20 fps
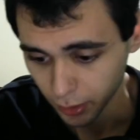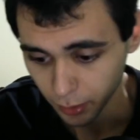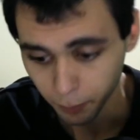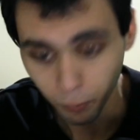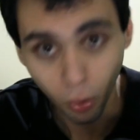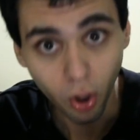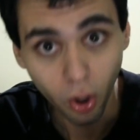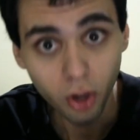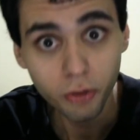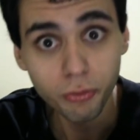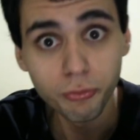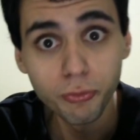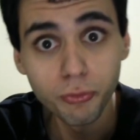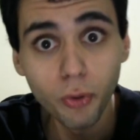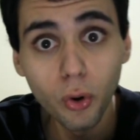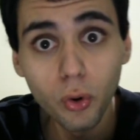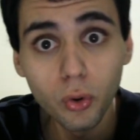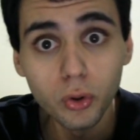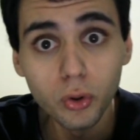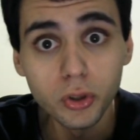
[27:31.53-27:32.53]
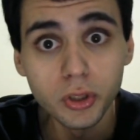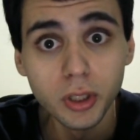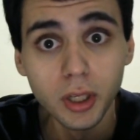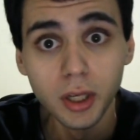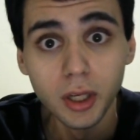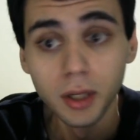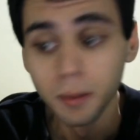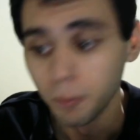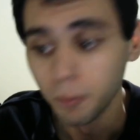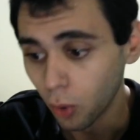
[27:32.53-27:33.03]
More food,
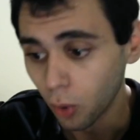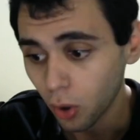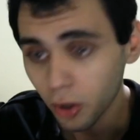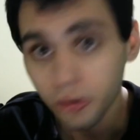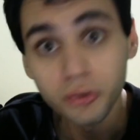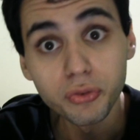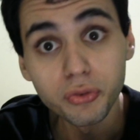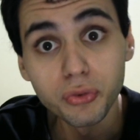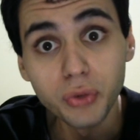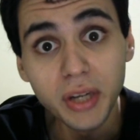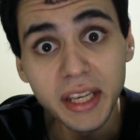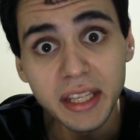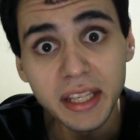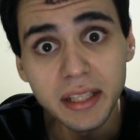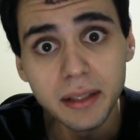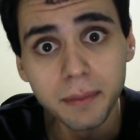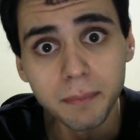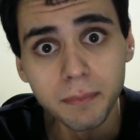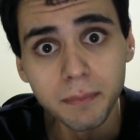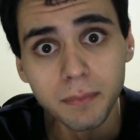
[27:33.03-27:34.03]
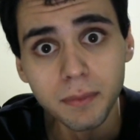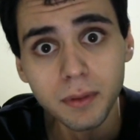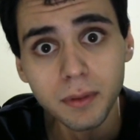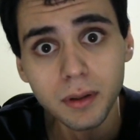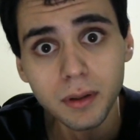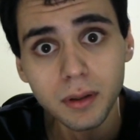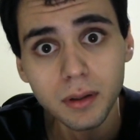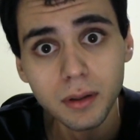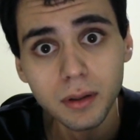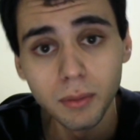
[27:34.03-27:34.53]
more freedom,
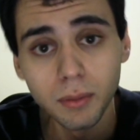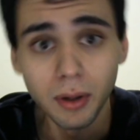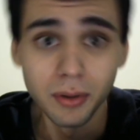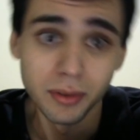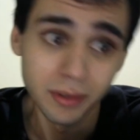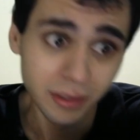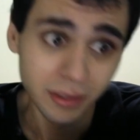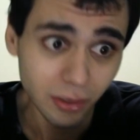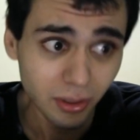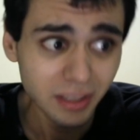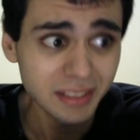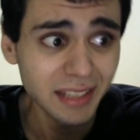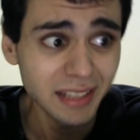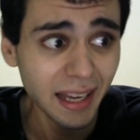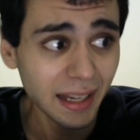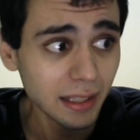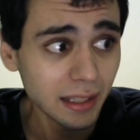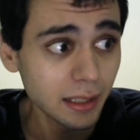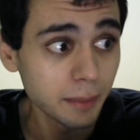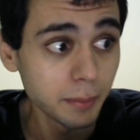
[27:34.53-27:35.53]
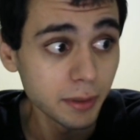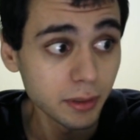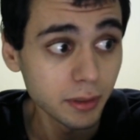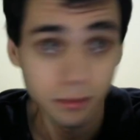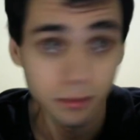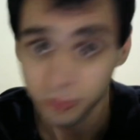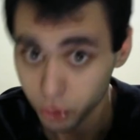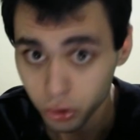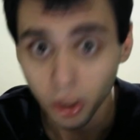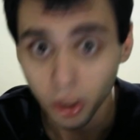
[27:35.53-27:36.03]
well, not exactly, but
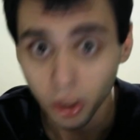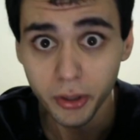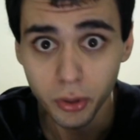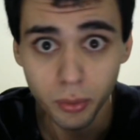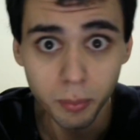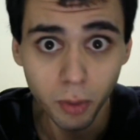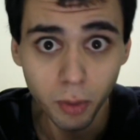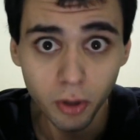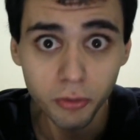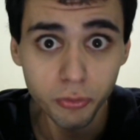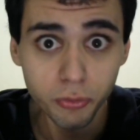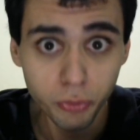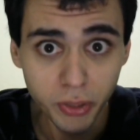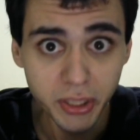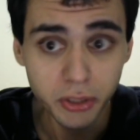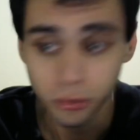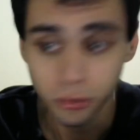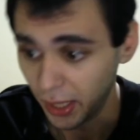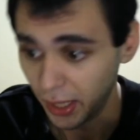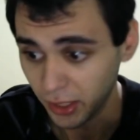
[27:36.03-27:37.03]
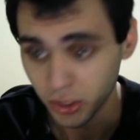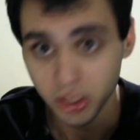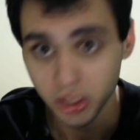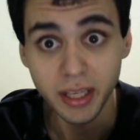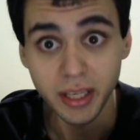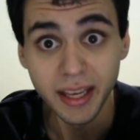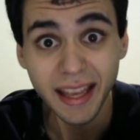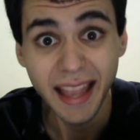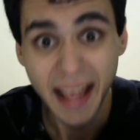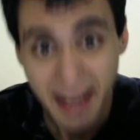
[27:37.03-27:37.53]
sure, you're more free to
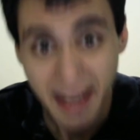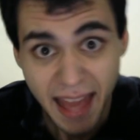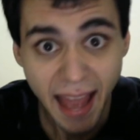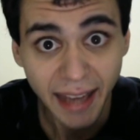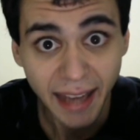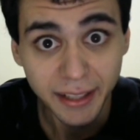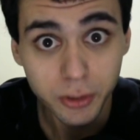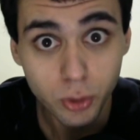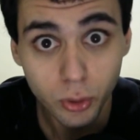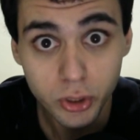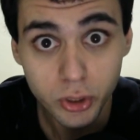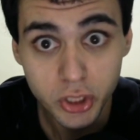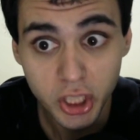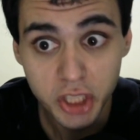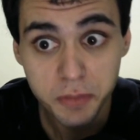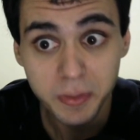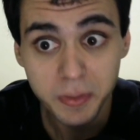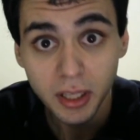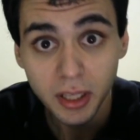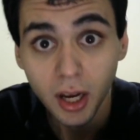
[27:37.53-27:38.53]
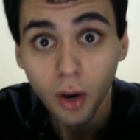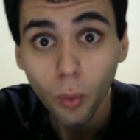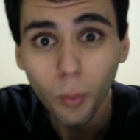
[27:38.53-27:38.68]
actually enact your judgment.